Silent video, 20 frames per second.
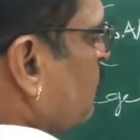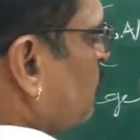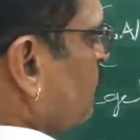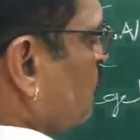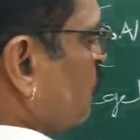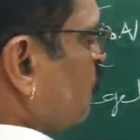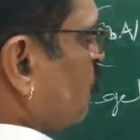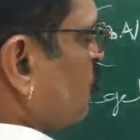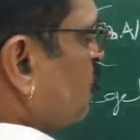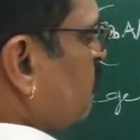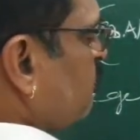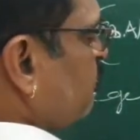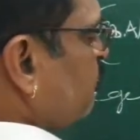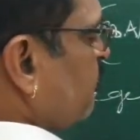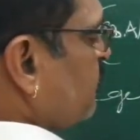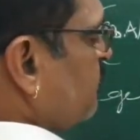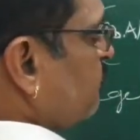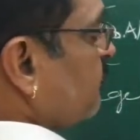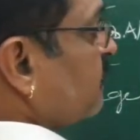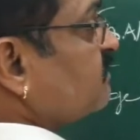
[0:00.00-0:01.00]
root of
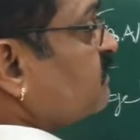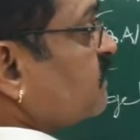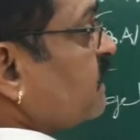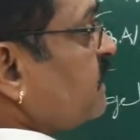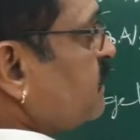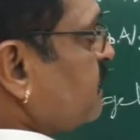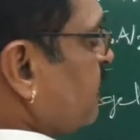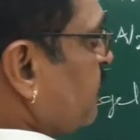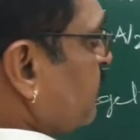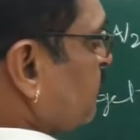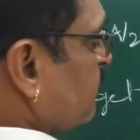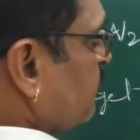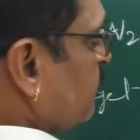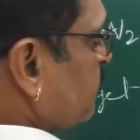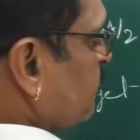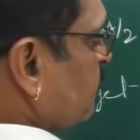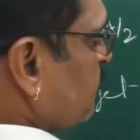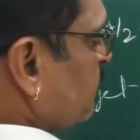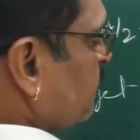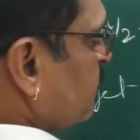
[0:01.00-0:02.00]
1 plus sin
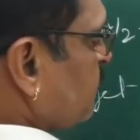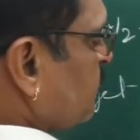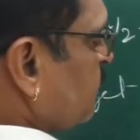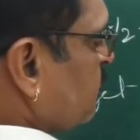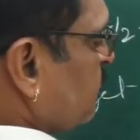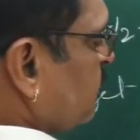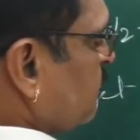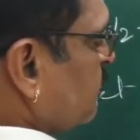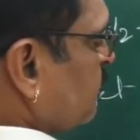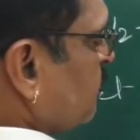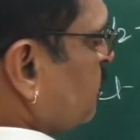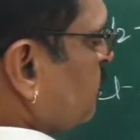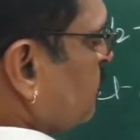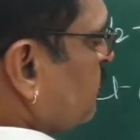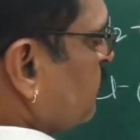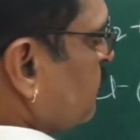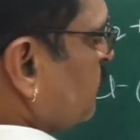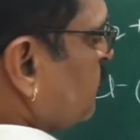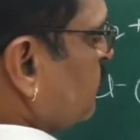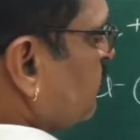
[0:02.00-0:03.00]

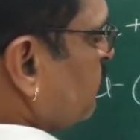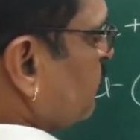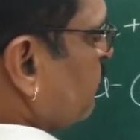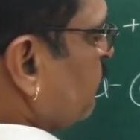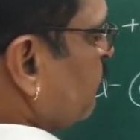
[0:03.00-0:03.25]
A